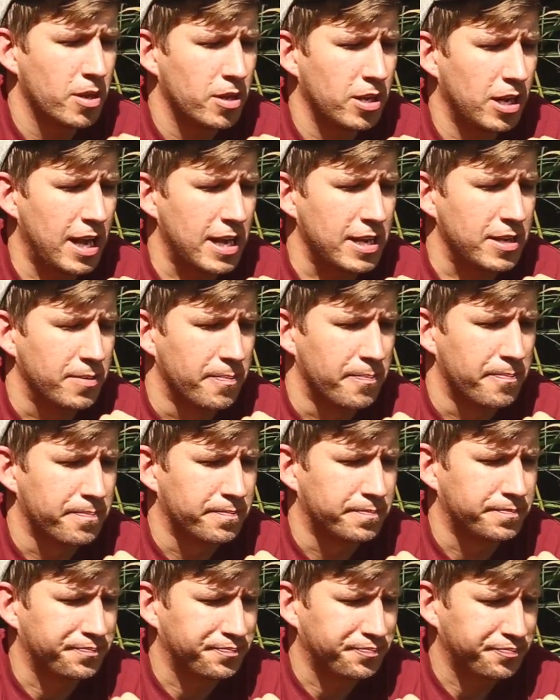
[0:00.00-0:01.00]
lead.
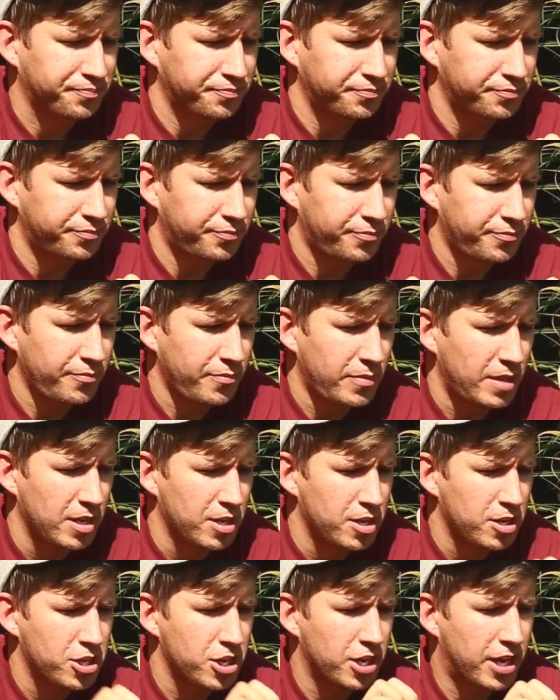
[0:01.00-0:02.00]

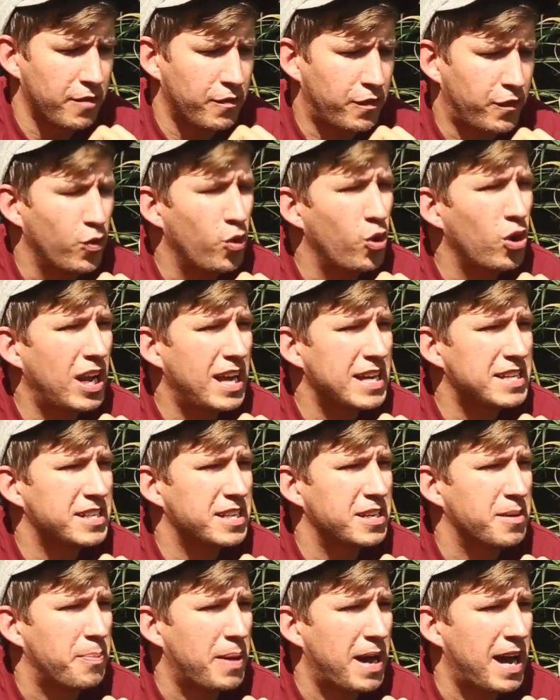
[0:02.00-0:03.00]
You get 4 leads
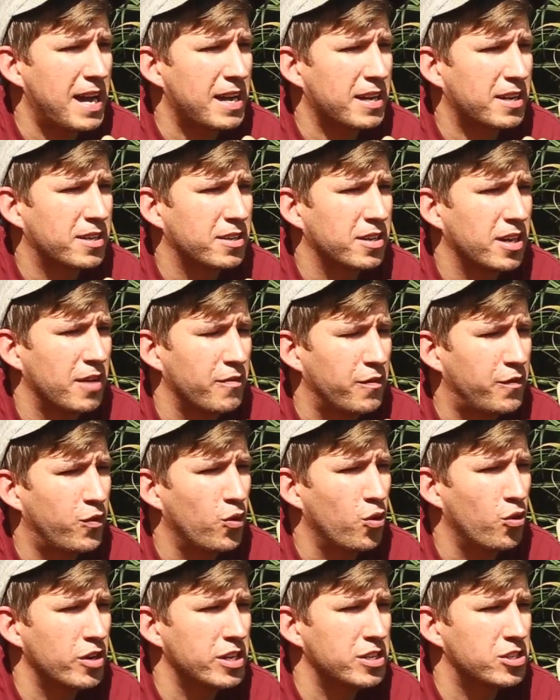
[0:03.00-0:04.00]
in a pack and
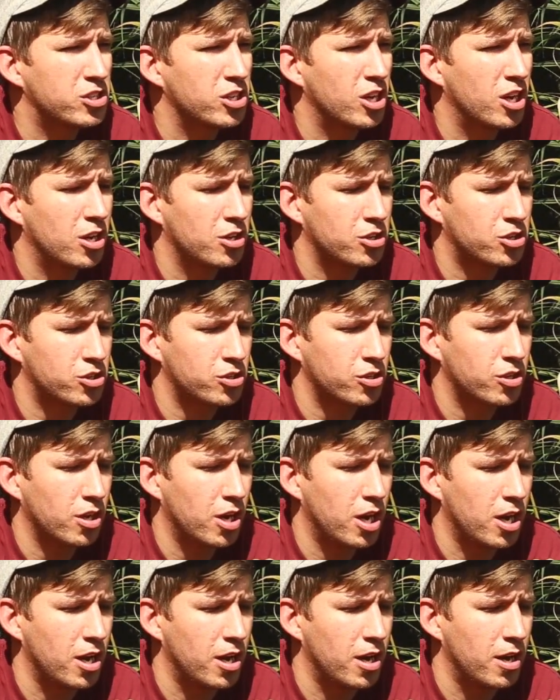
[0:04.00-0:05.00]
4 inserts
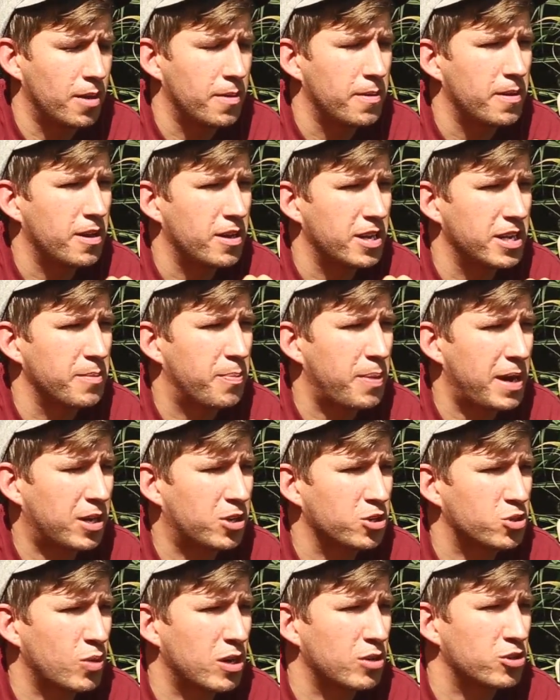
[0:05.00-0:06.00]
in a
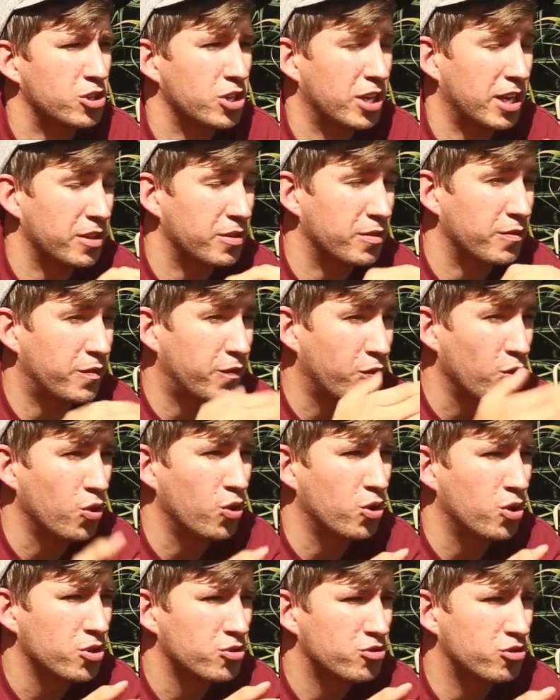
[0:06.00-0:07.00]
pack as well. So you get
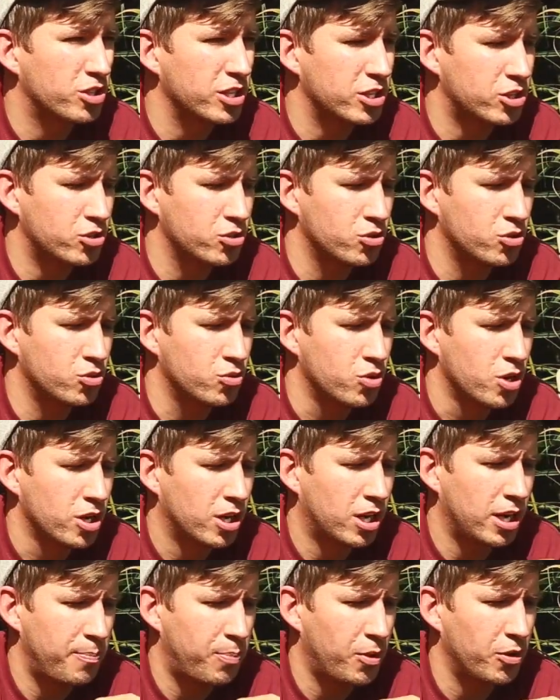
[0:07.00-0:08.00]
4 traditional
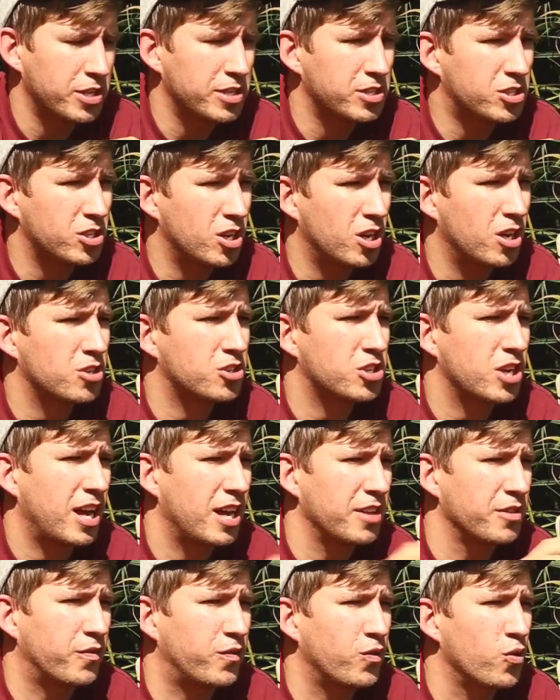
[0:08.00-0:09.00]
clip-on inserts
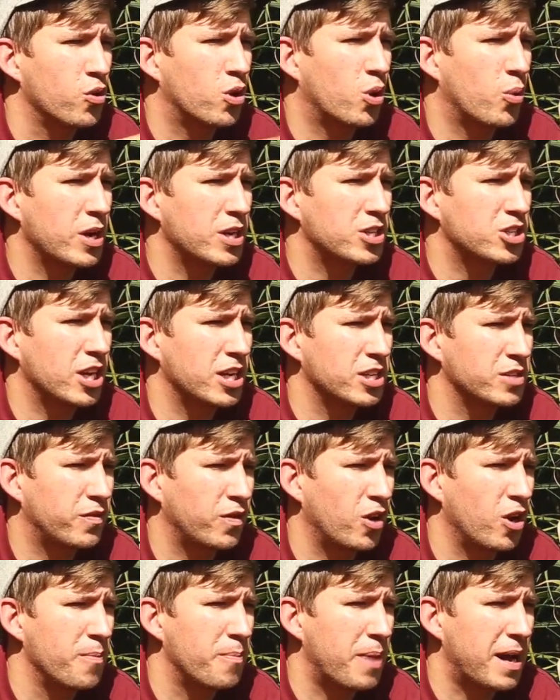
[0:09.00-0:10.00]
and the 4 quick change
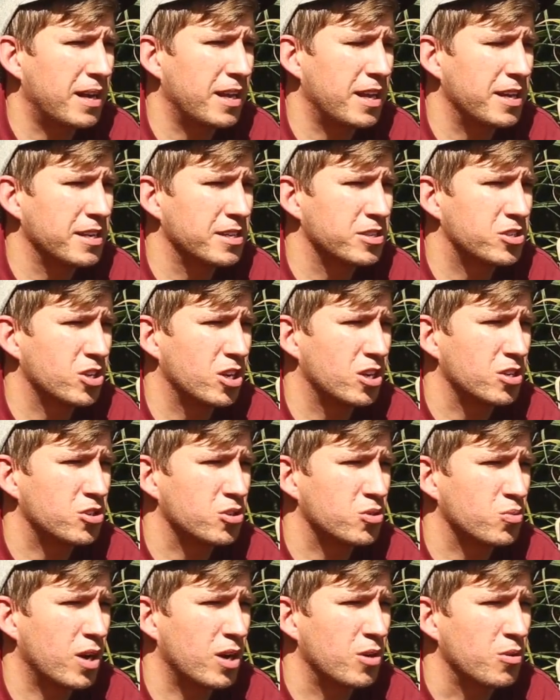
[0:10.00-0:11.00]
flying back lead inserts
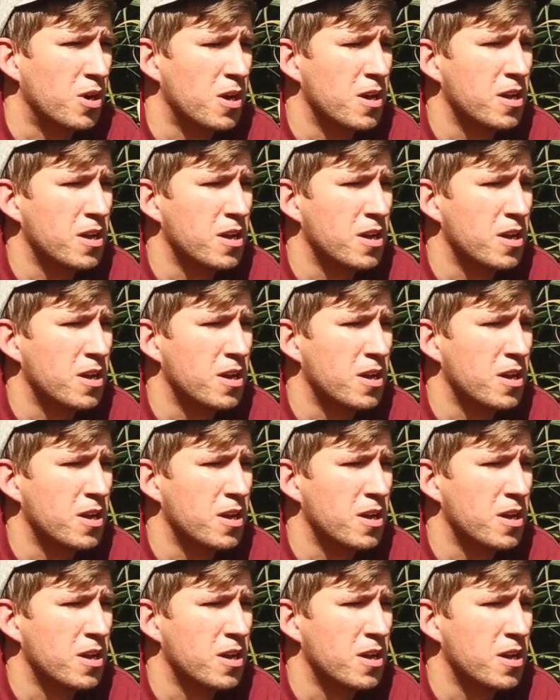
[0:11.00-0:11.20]
as well.